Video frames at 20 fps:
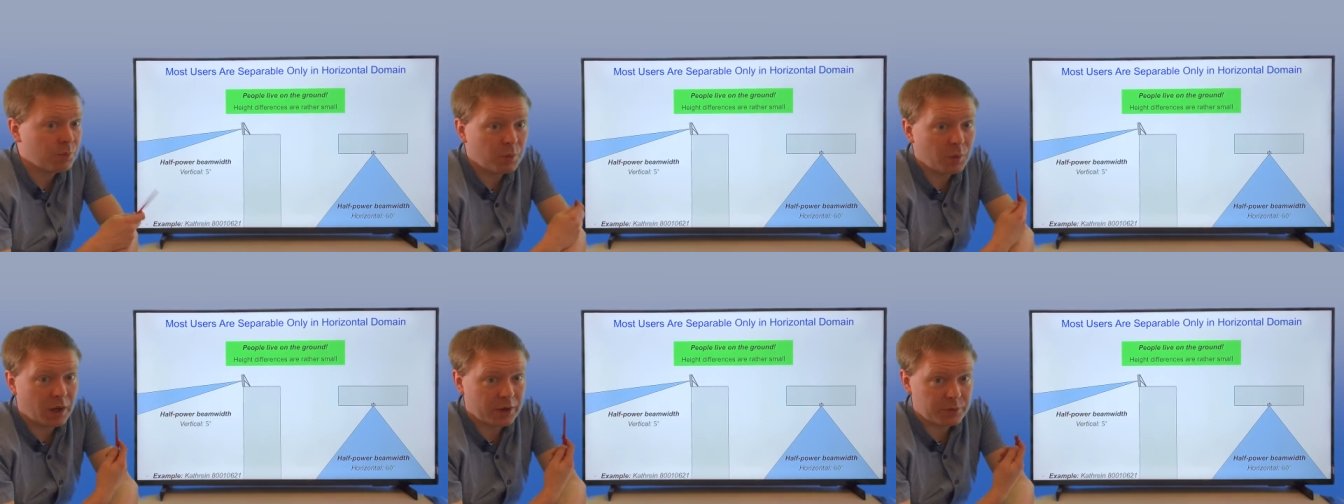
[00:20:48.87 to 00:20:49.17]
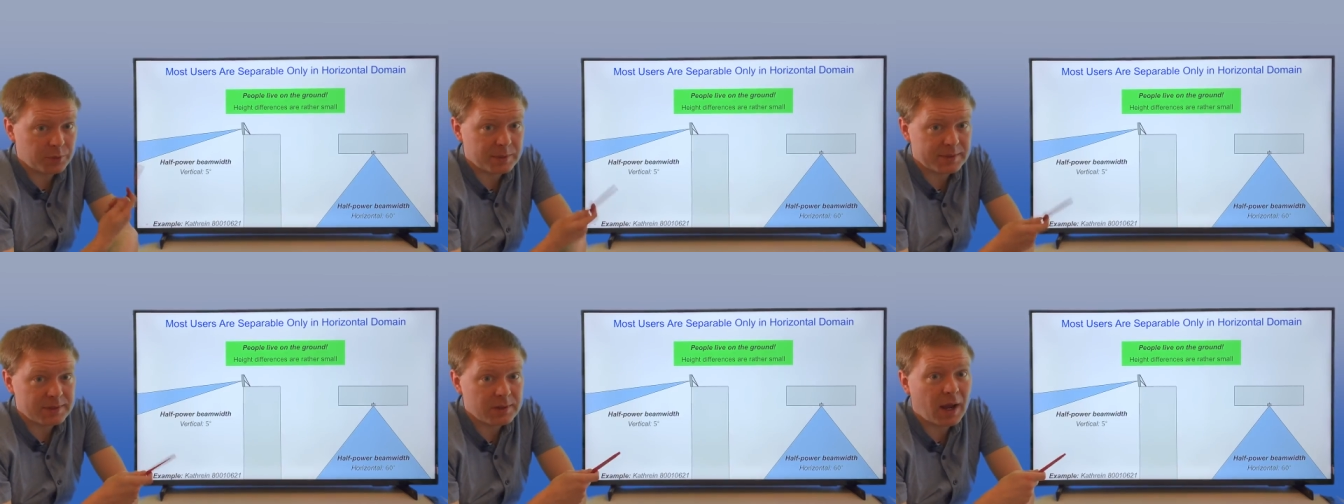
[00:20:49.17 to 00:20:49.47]

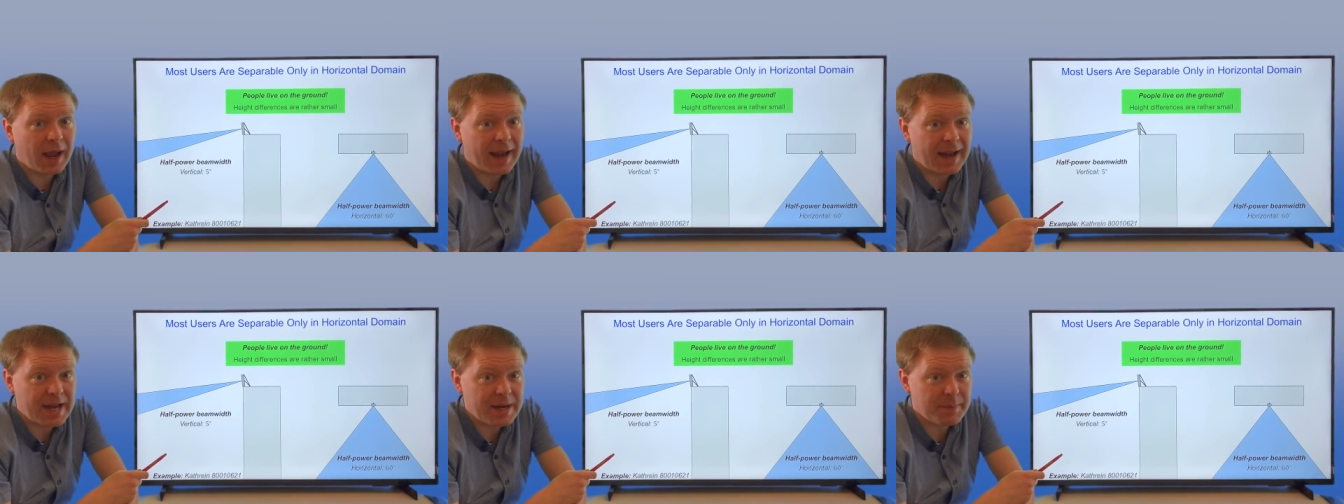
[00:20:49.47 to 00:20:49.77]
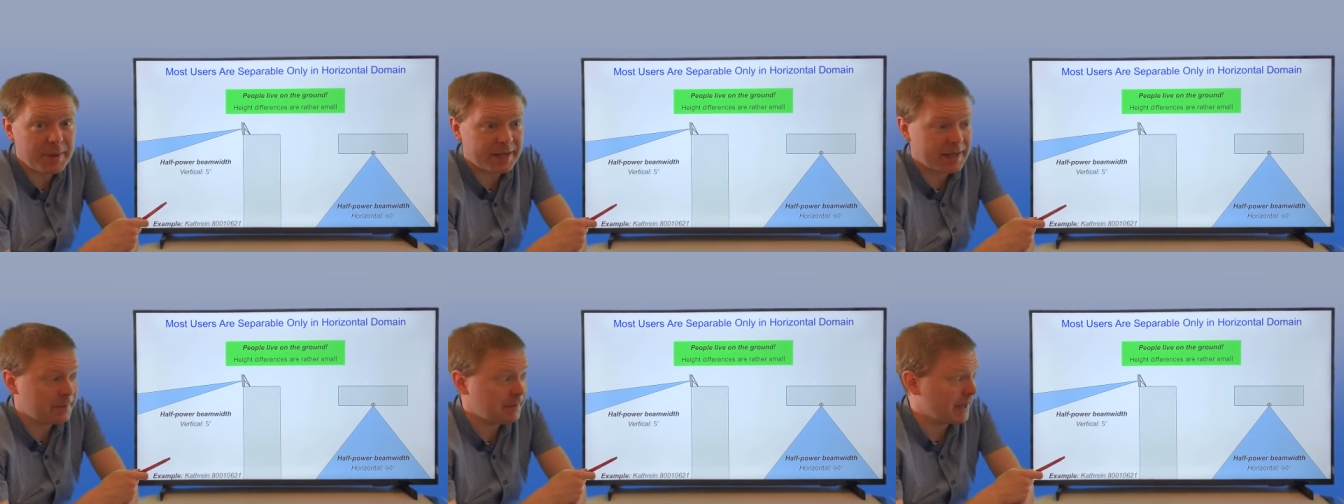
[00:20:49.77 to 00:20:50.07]
what we
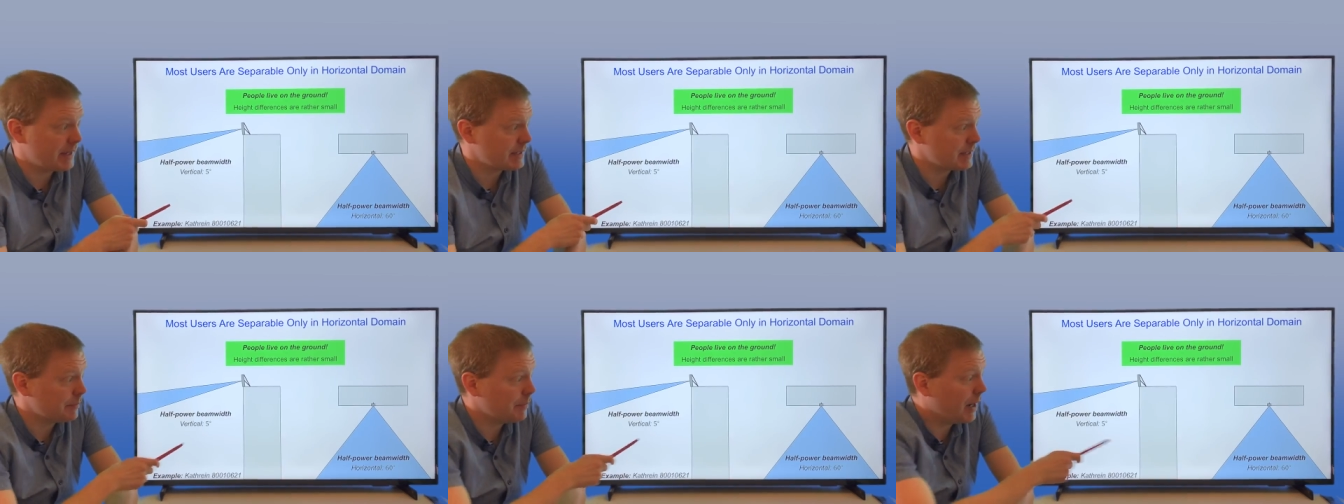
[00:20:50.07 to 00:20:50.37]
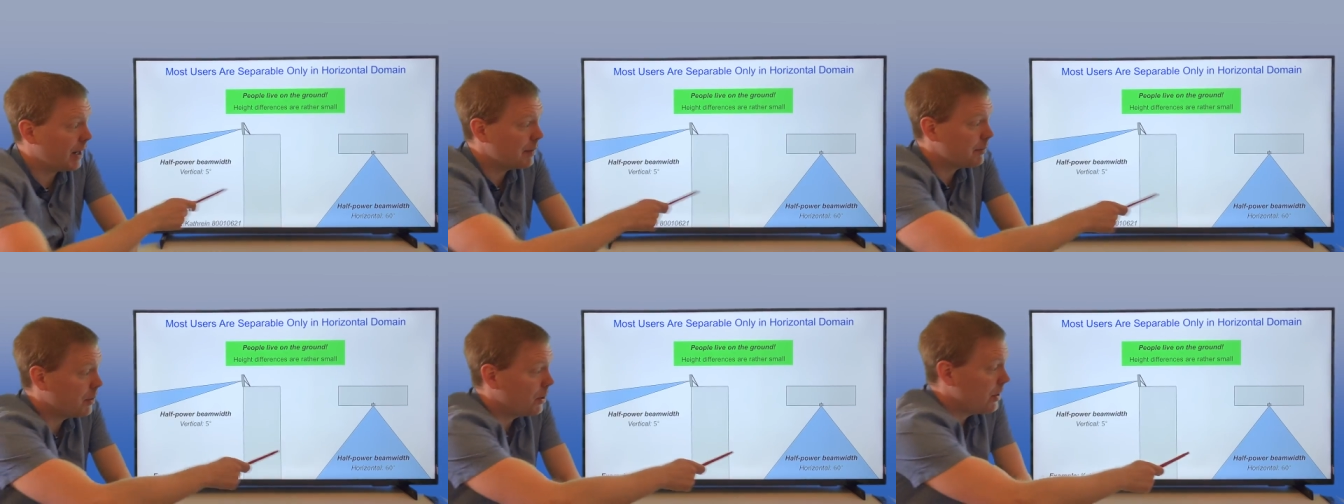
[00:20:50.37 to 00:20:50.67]
aim at the massive
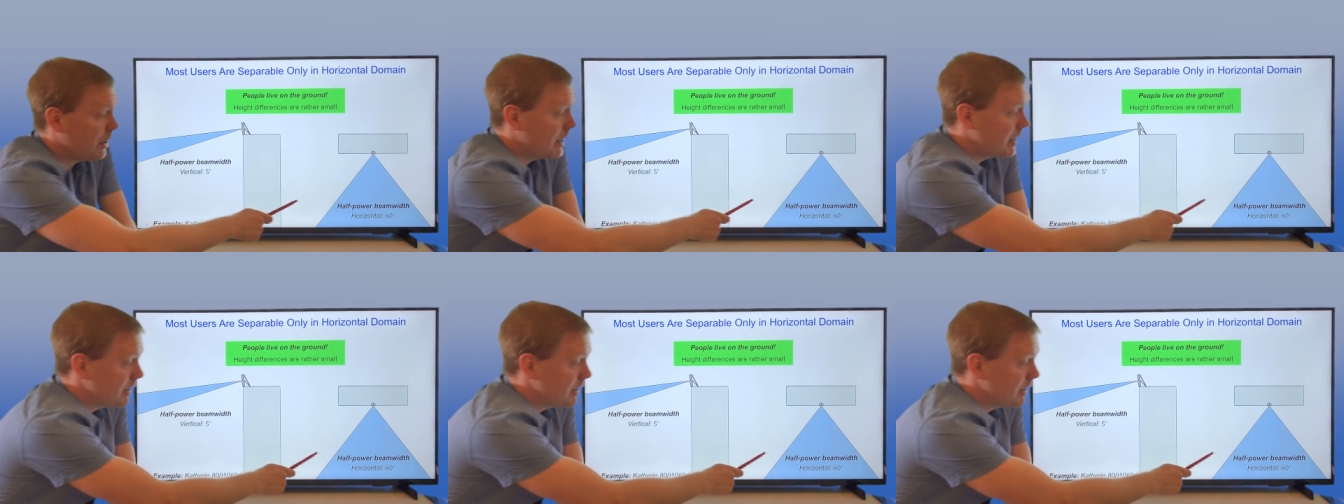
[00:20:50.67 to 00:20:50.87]
MIMO